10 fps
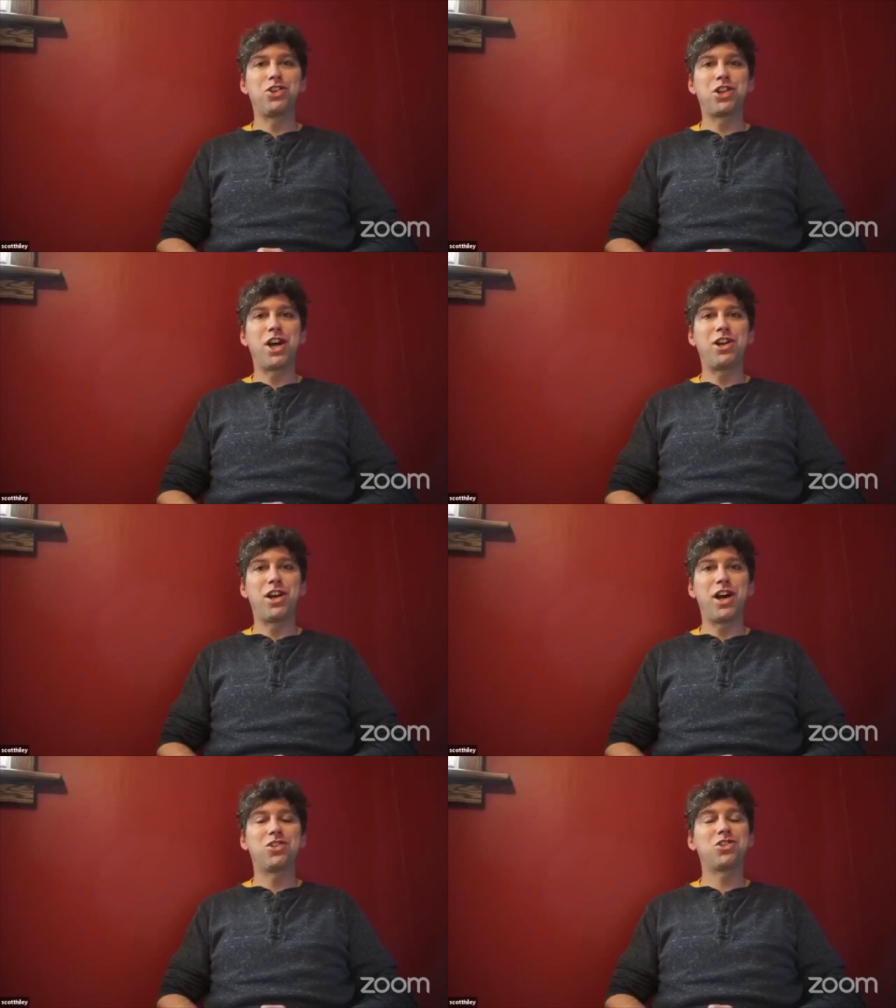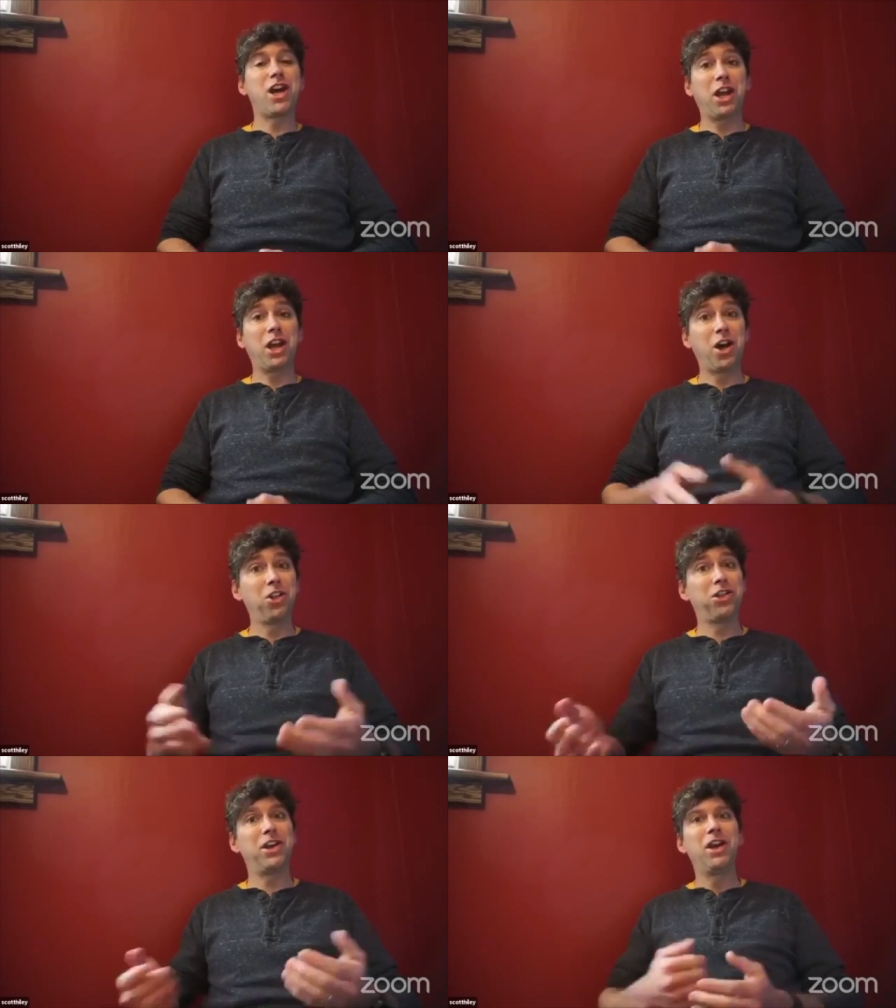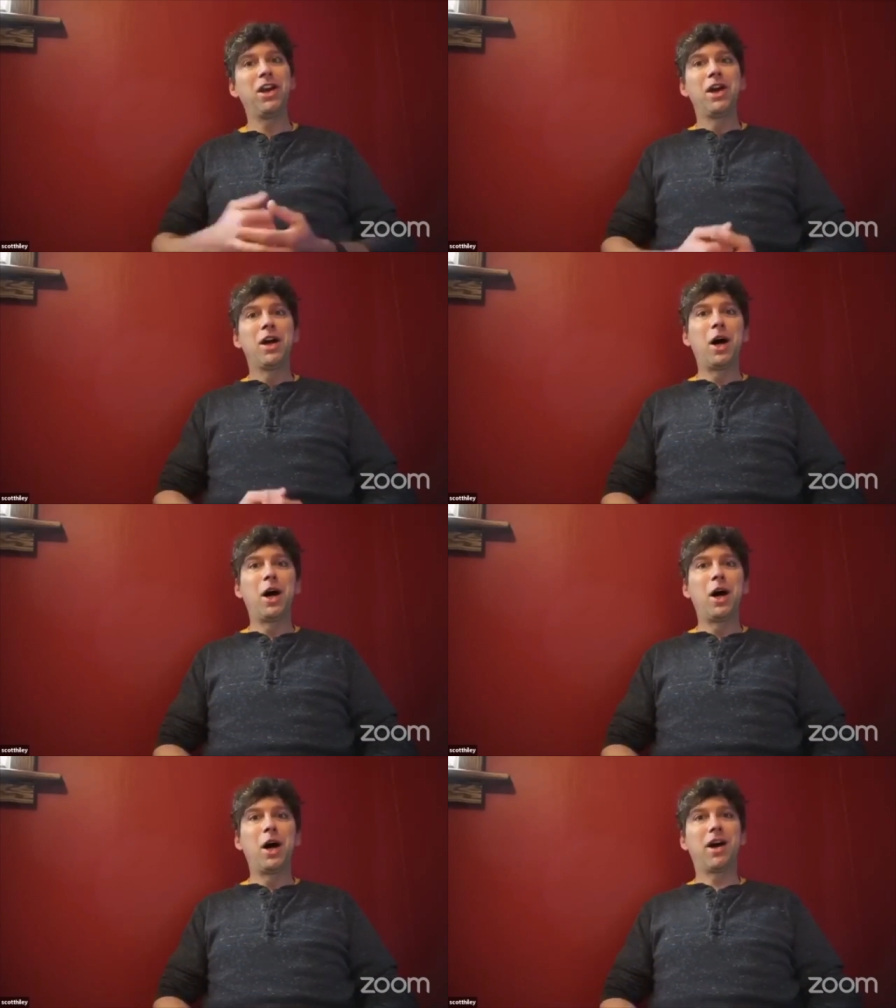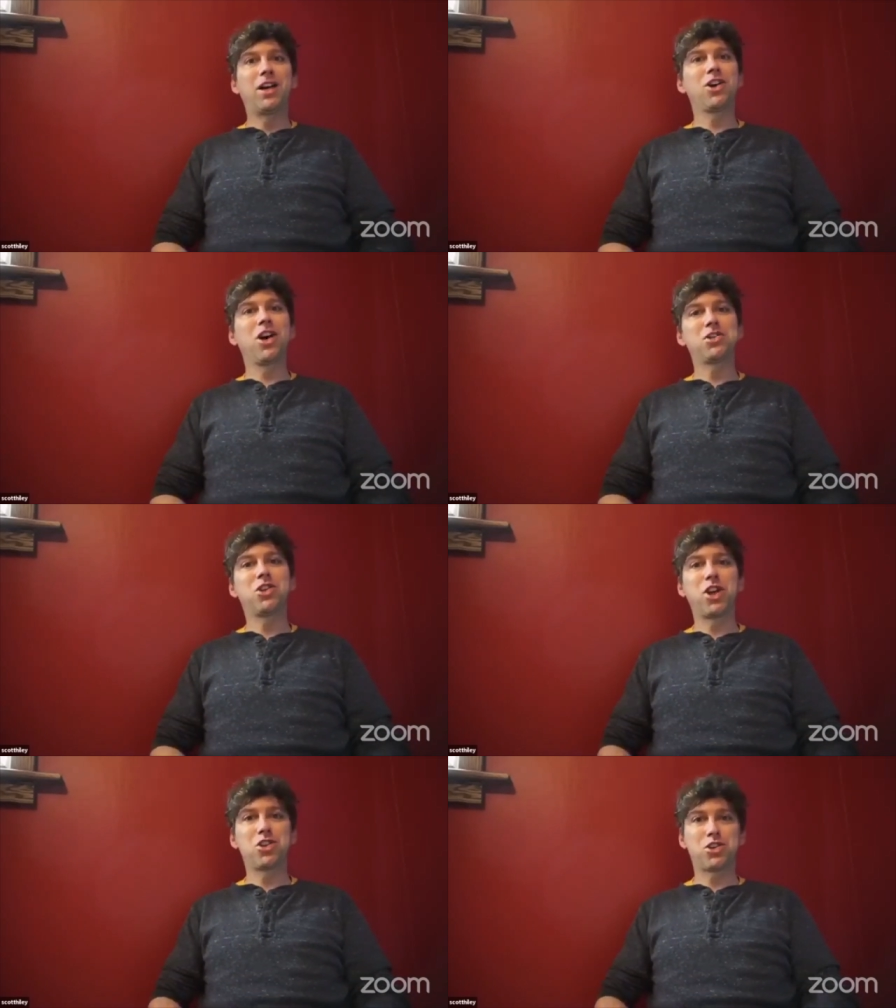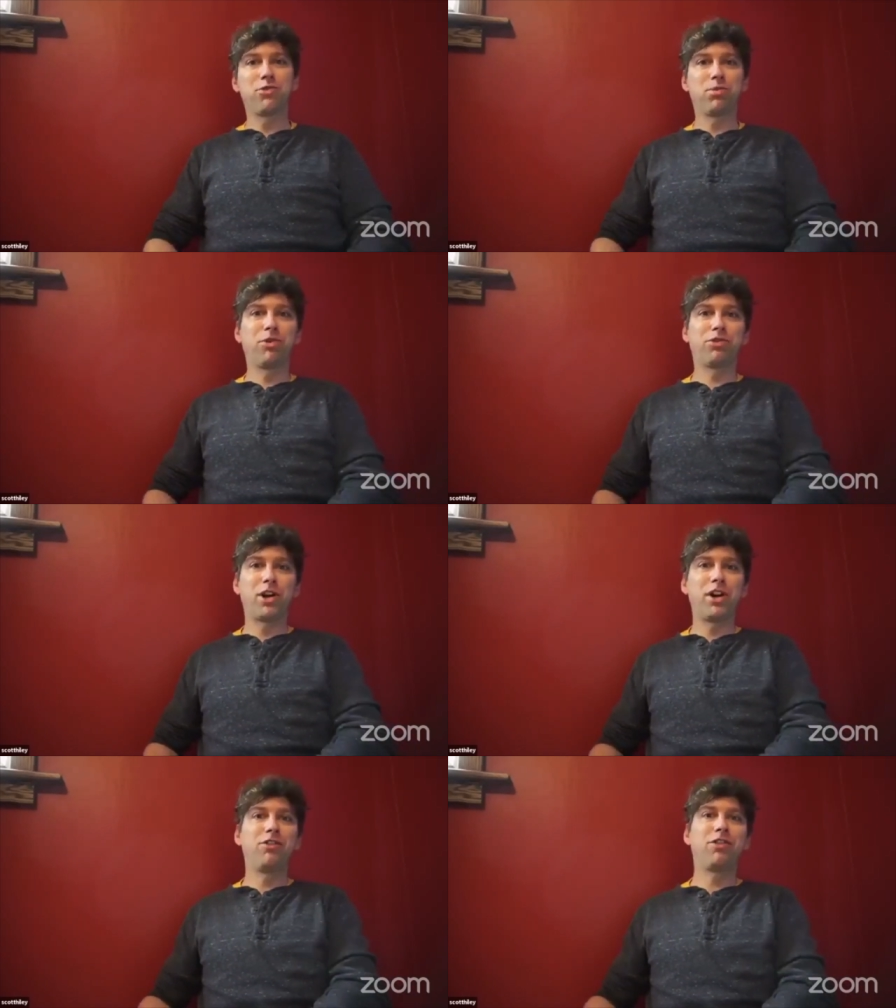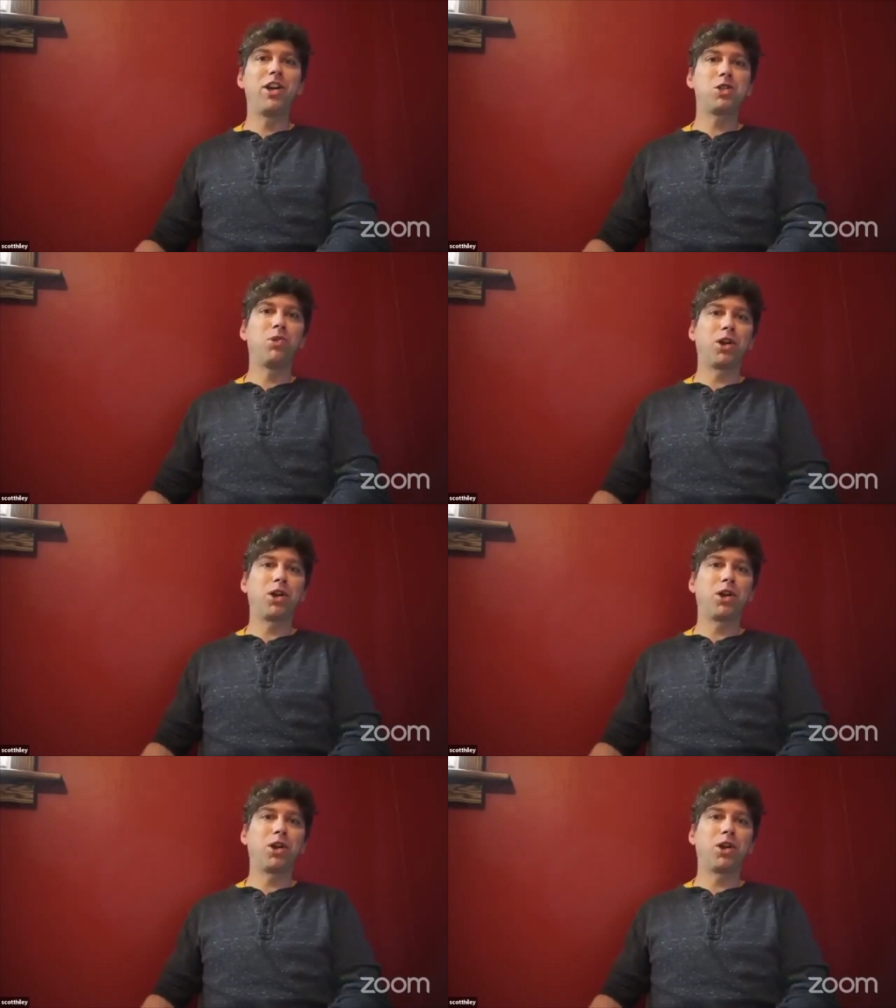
and, and staying healthy, um, I saw a suggestion from a friend on Facebook.